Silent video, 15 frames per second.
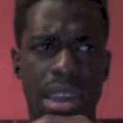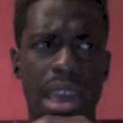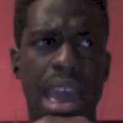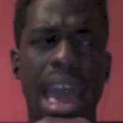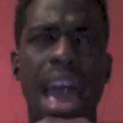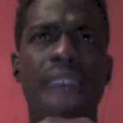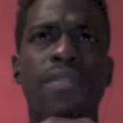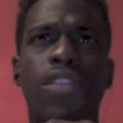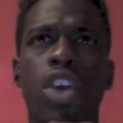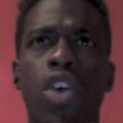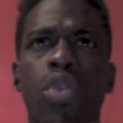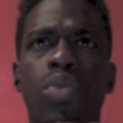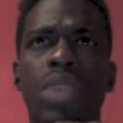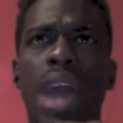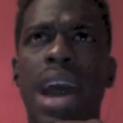have
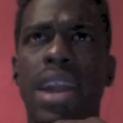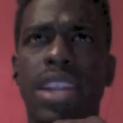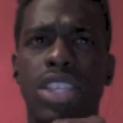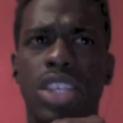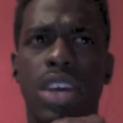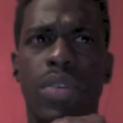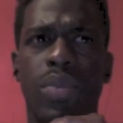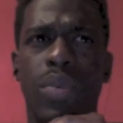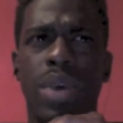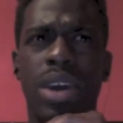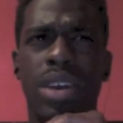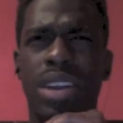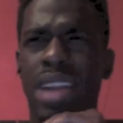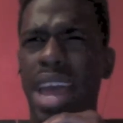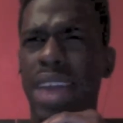no knowledge of
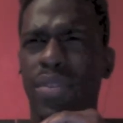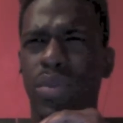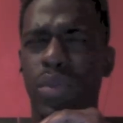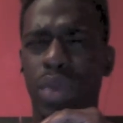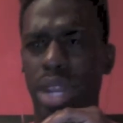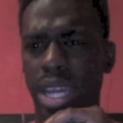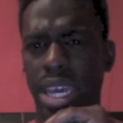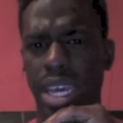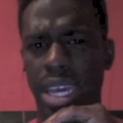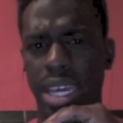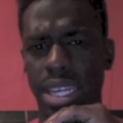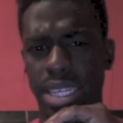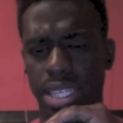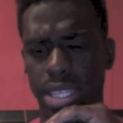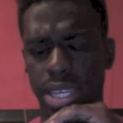what life really
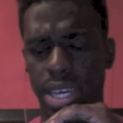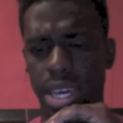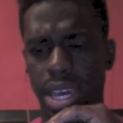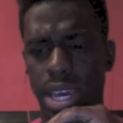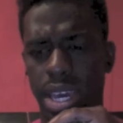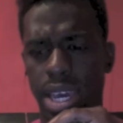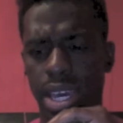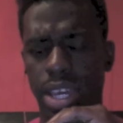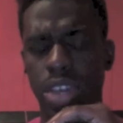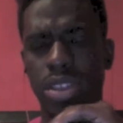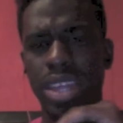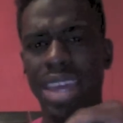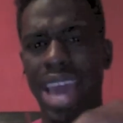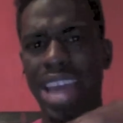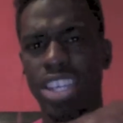is. You
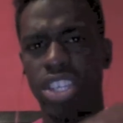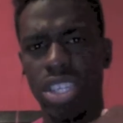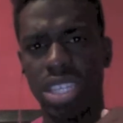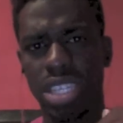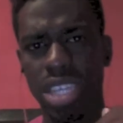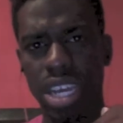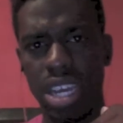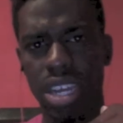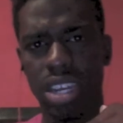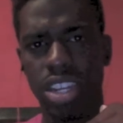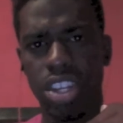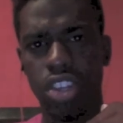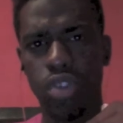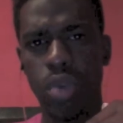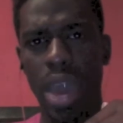think as your son,
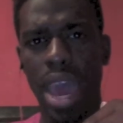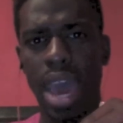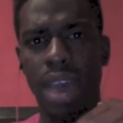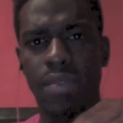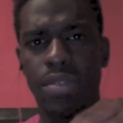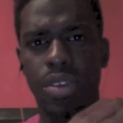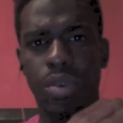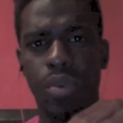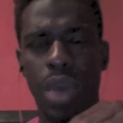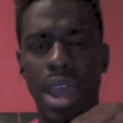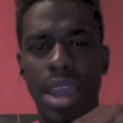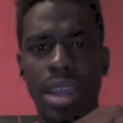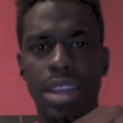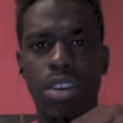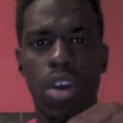you have the
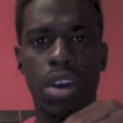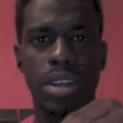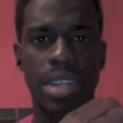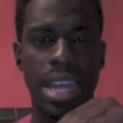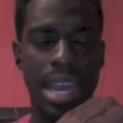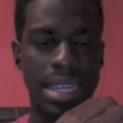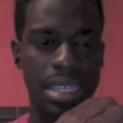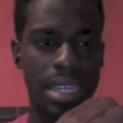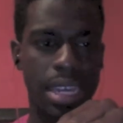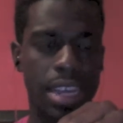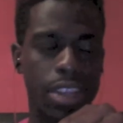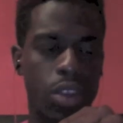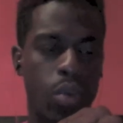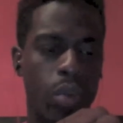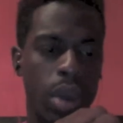right and the audacity
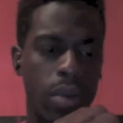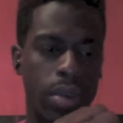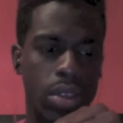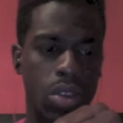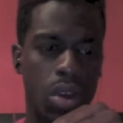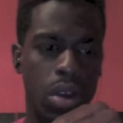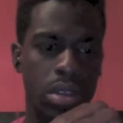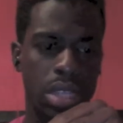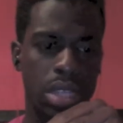and the wherewithal to